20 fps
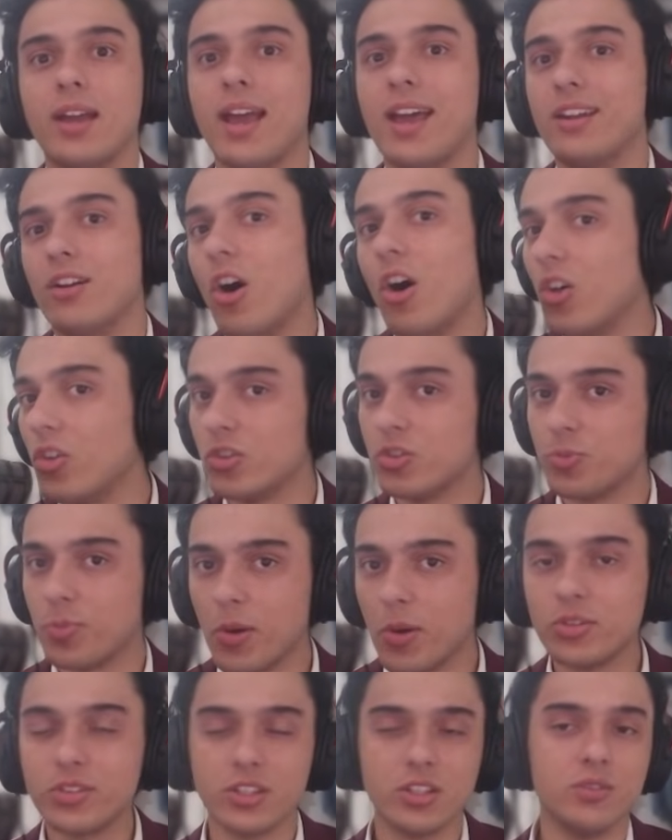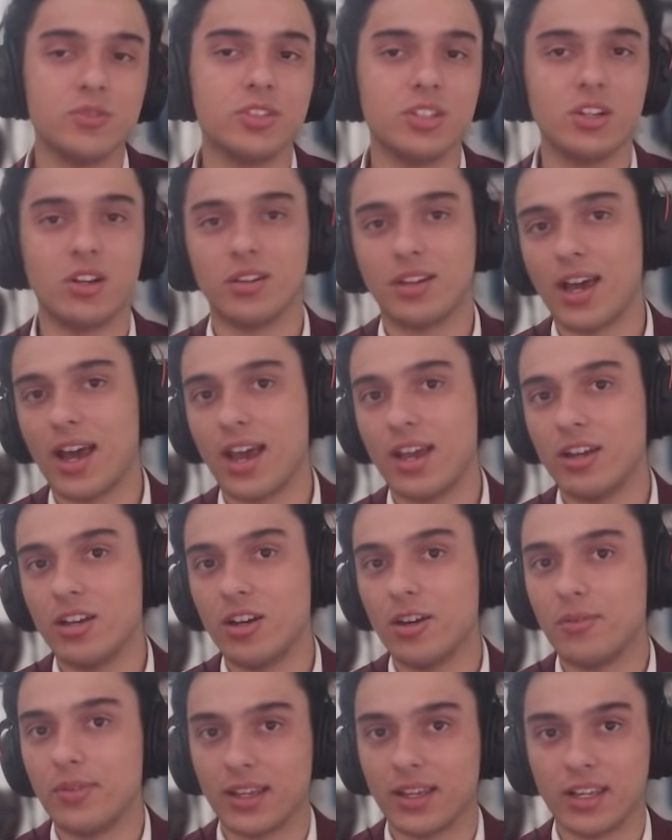And all those posts that you've seen online
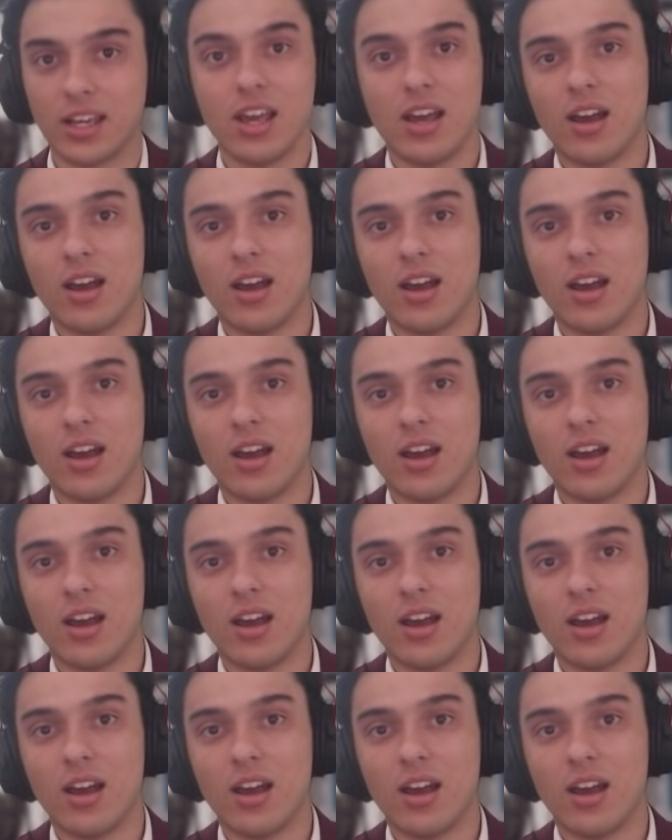of like